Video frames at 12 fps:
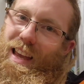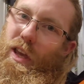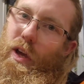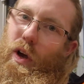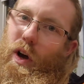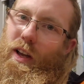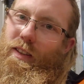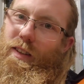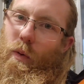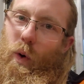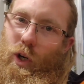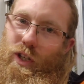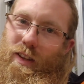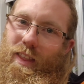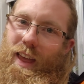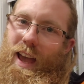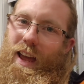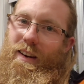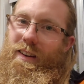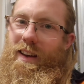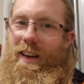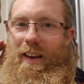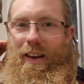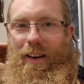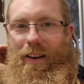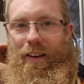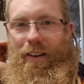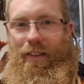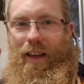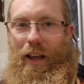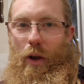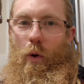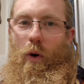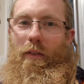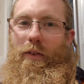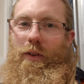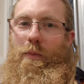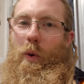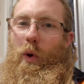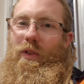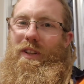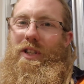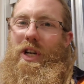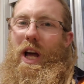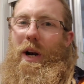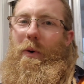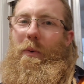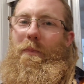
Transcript: you guys that watched to the end. Thank you all for supporting the channel.